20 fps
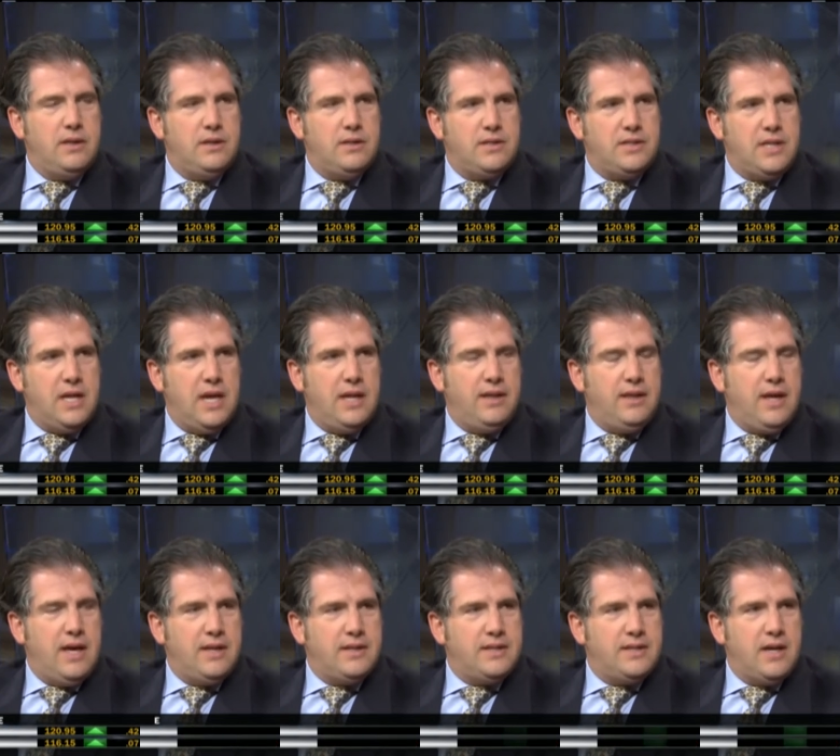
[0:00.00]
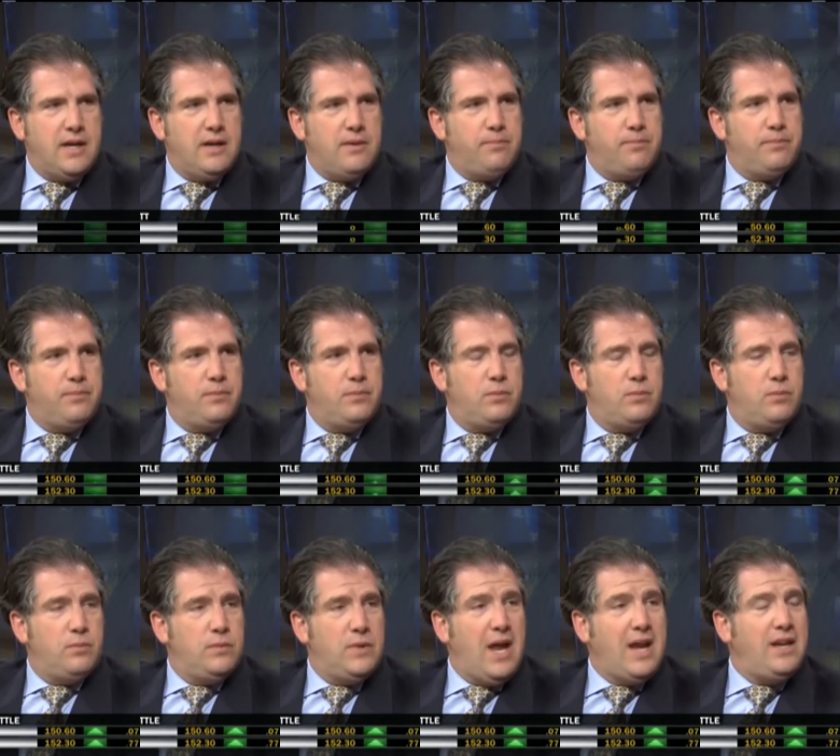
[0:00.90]
saying that
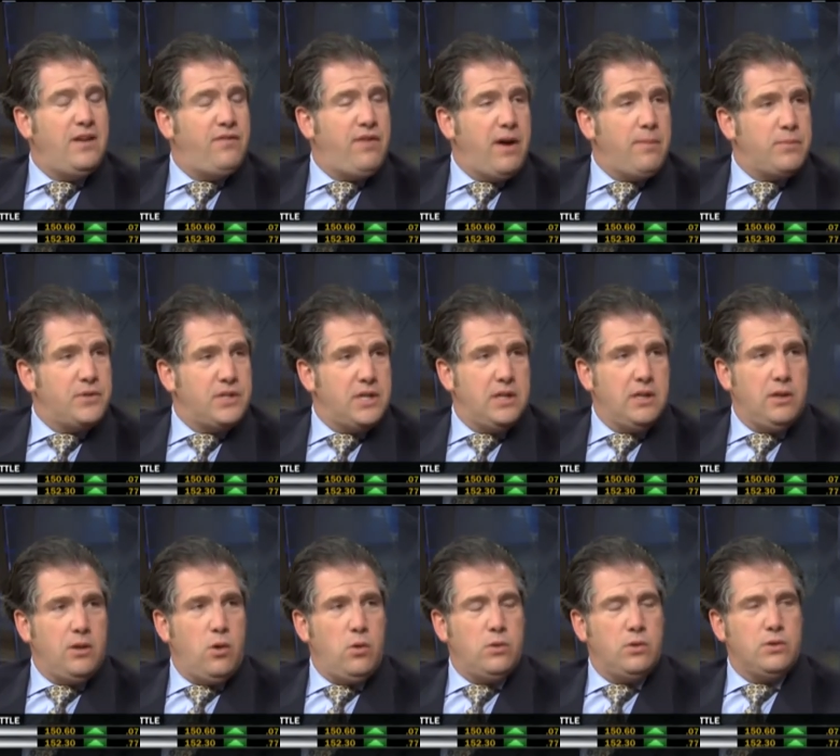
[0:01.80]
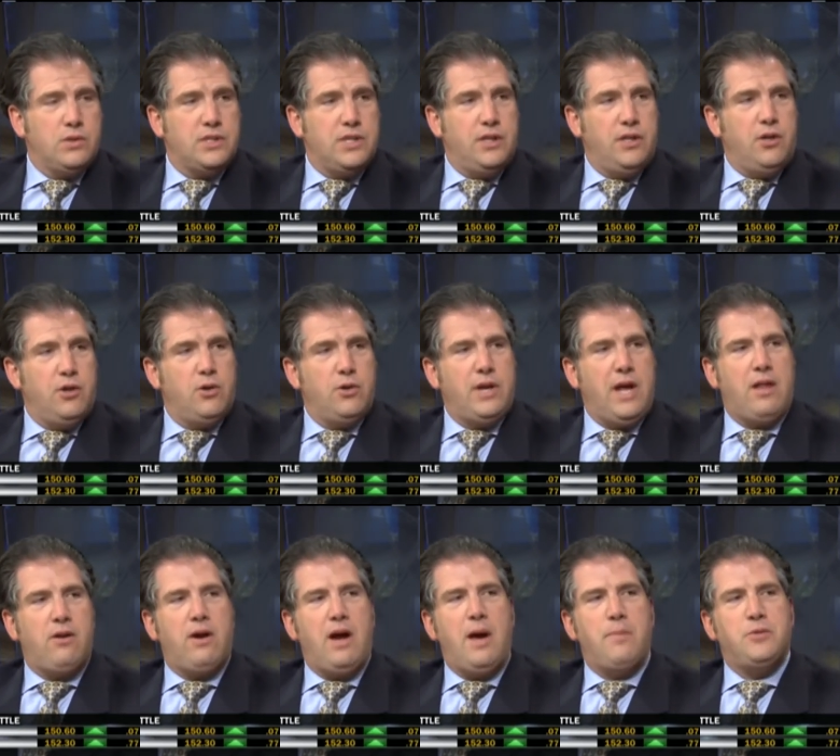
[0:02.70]
95% uh, of the locals in the
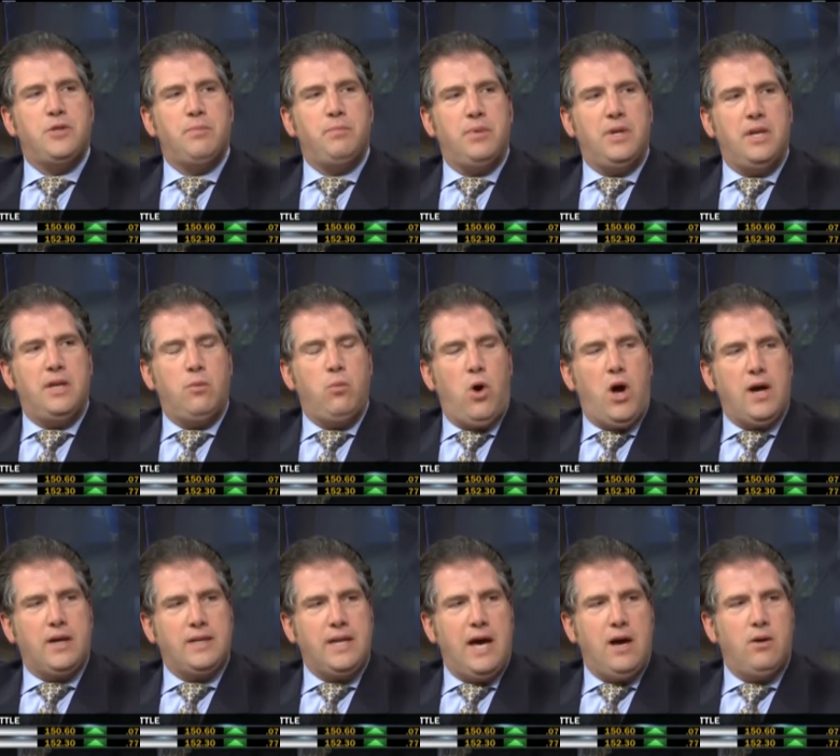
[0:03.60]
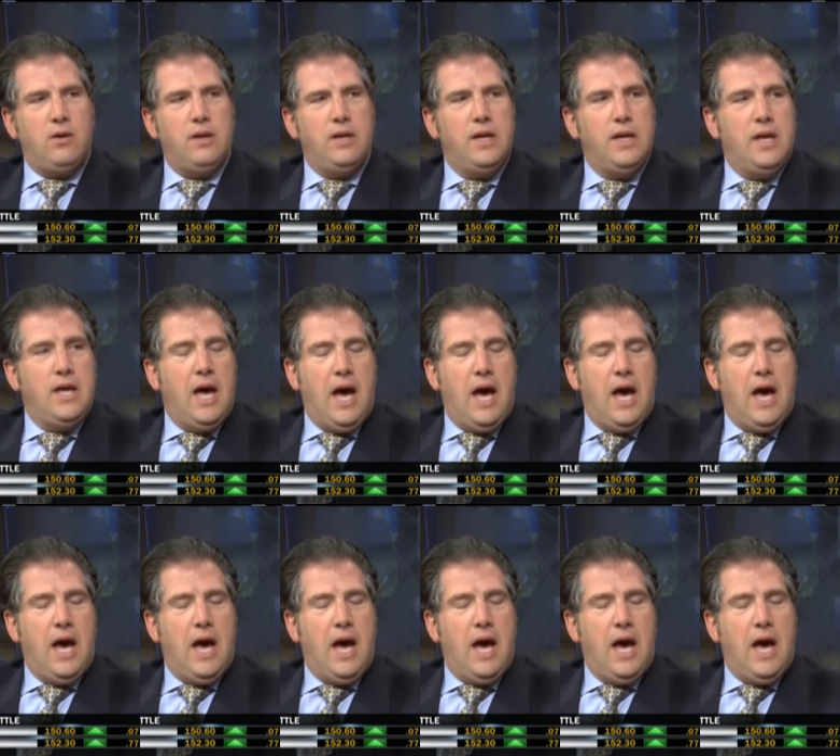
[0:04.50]
Eurodollar option pit had walked out.